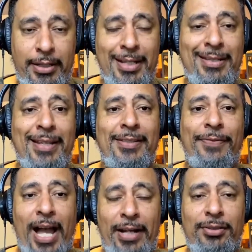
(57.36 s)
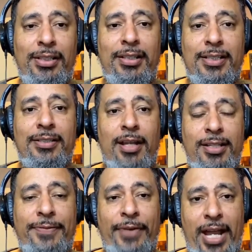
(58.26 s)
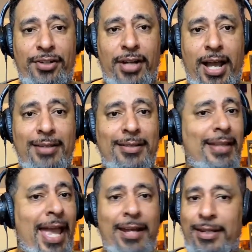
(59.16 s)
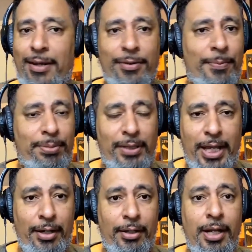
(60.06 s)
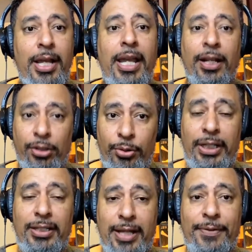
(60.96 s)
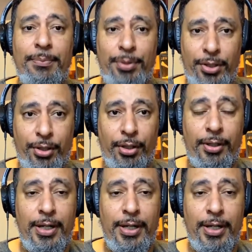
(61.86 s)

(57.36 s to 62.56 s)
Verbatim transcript: is as vital to this Suns franchise as any other player, including Devin Booker.